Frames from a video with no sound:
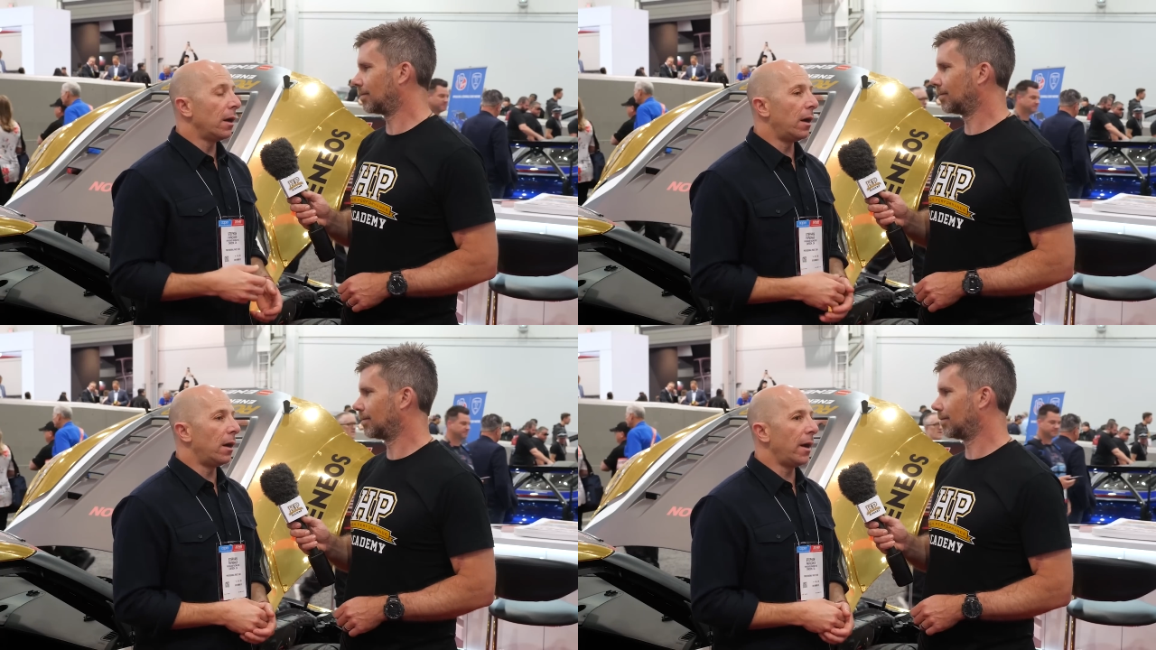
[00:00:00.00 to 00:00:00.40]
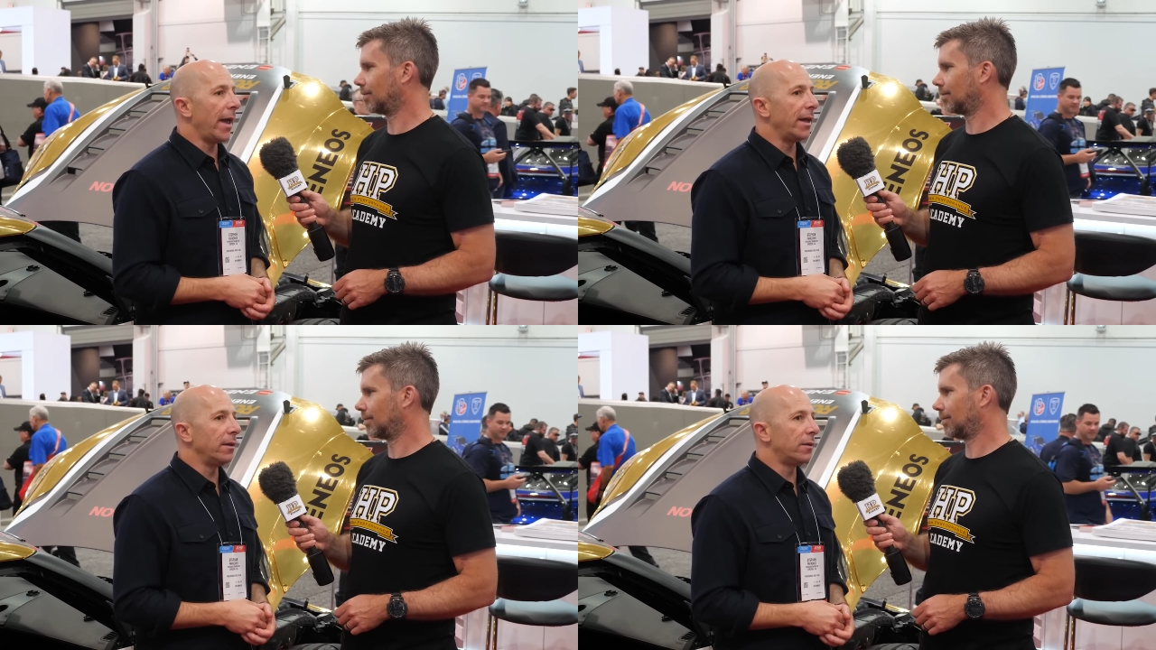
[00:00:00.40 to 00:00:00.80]
Speaker 1: Uh,
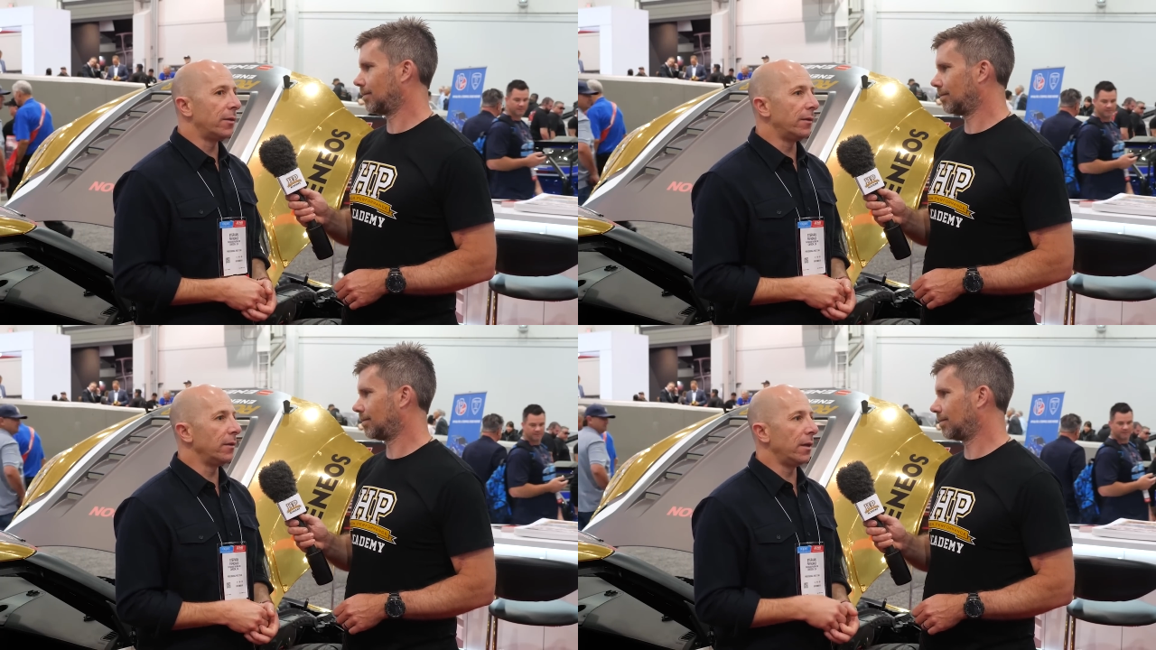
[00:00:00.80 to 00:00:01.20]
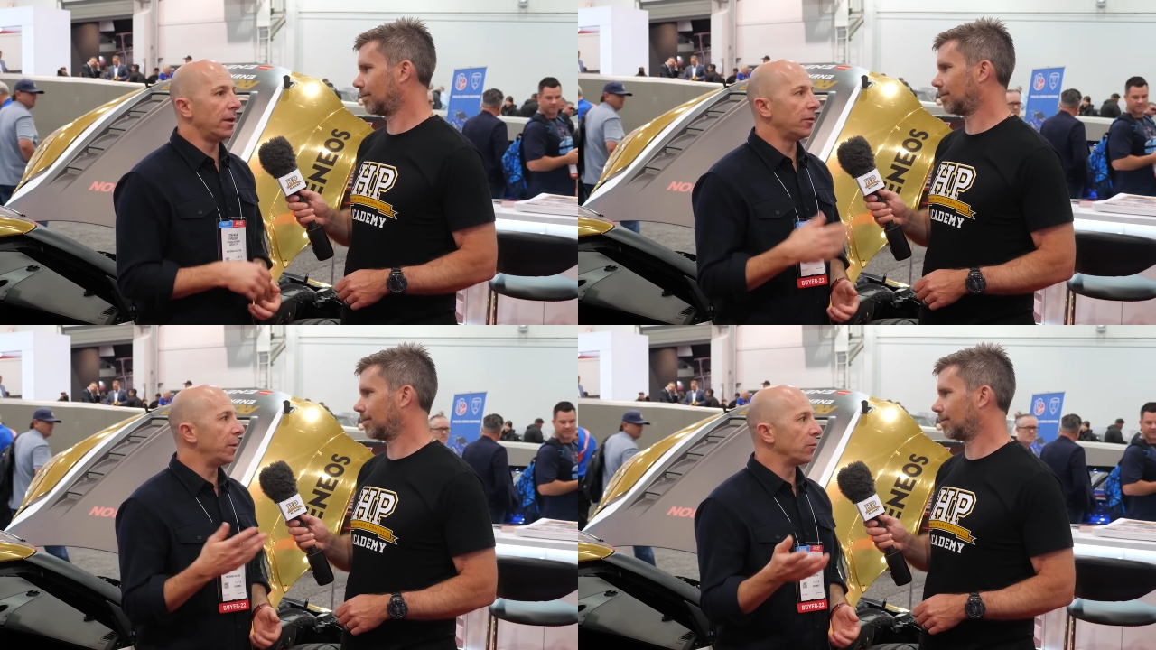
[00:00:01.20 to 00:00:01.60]
and since
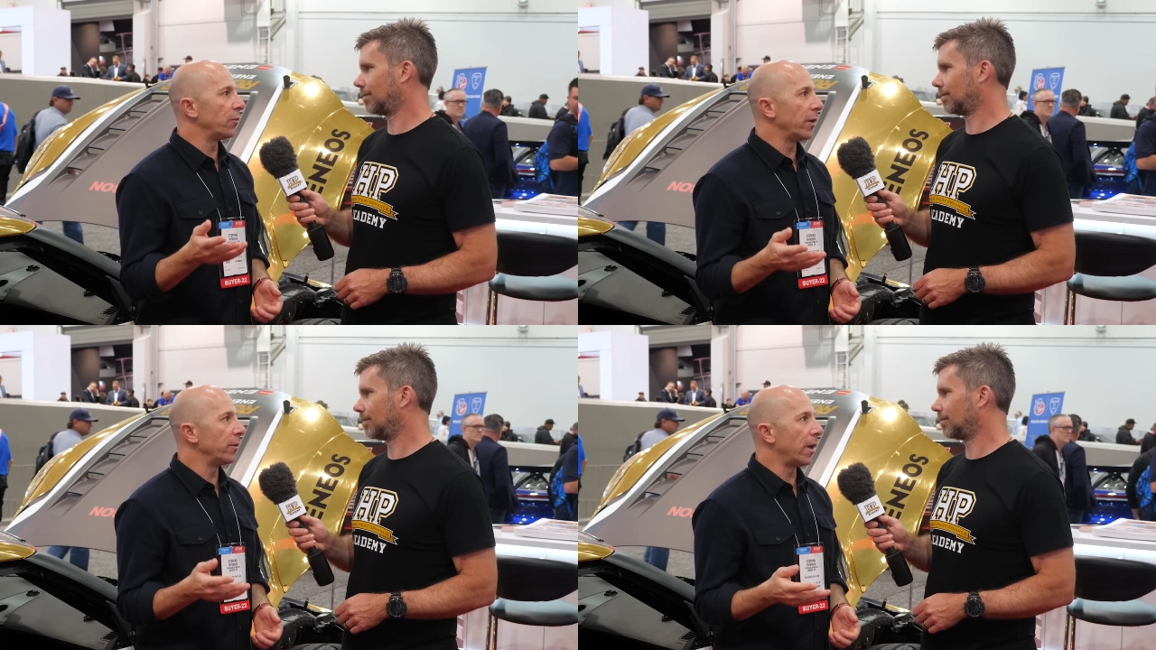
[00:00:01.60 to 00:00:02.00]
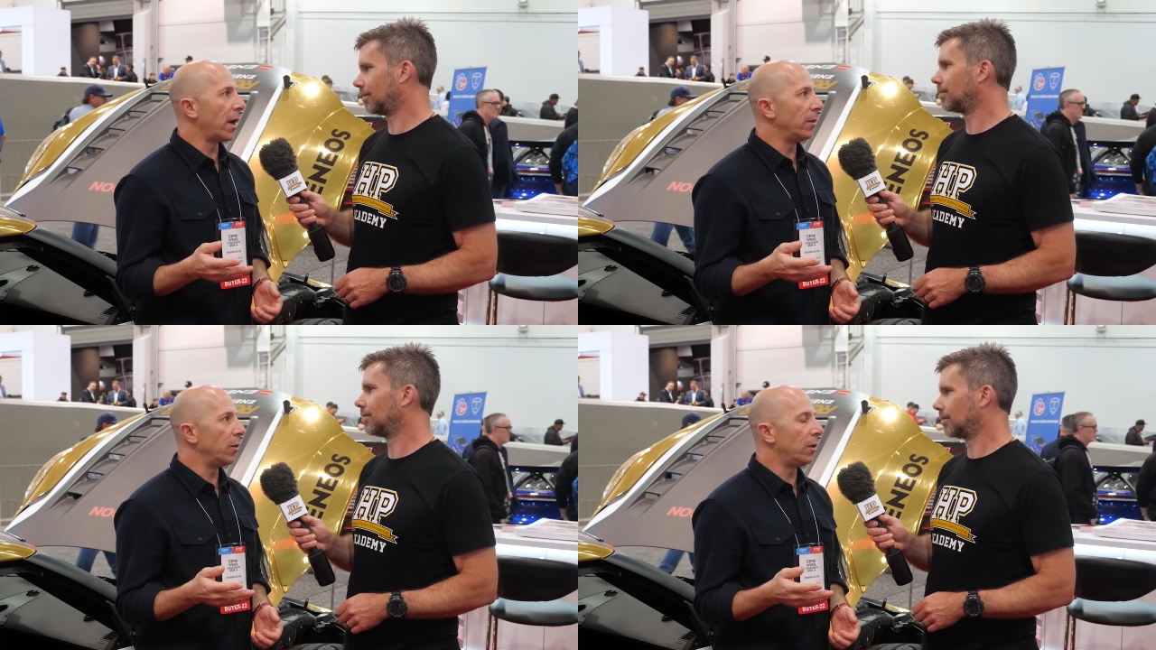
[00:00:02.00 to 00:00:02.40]
then, it's been very
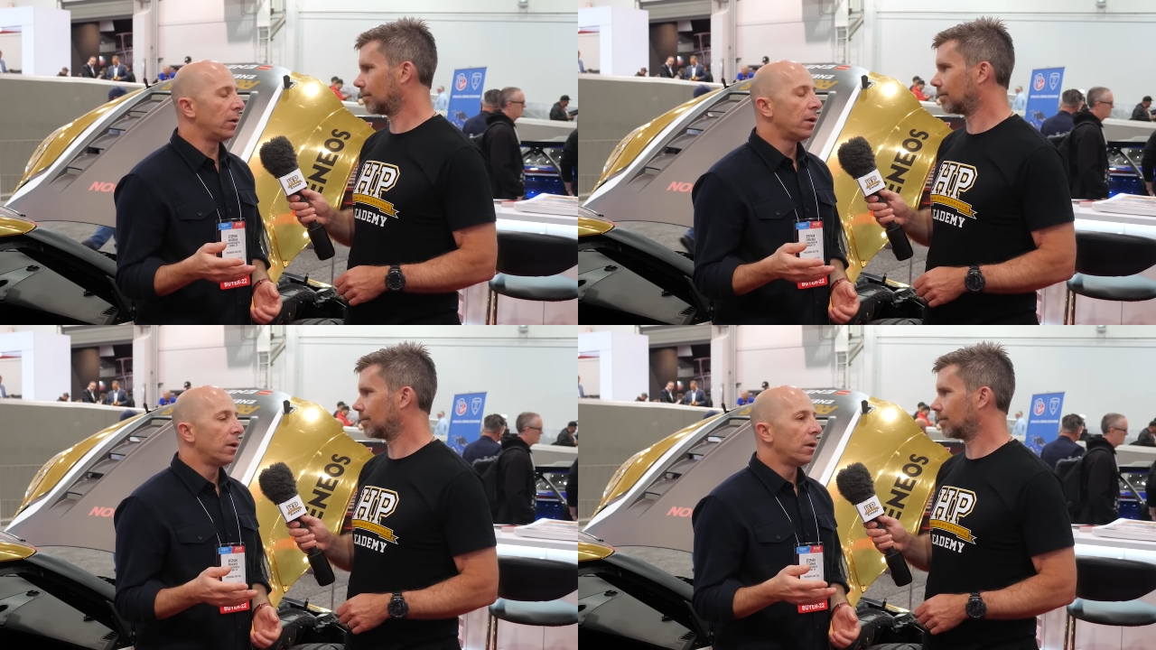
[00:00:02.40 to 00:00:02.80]
reliable.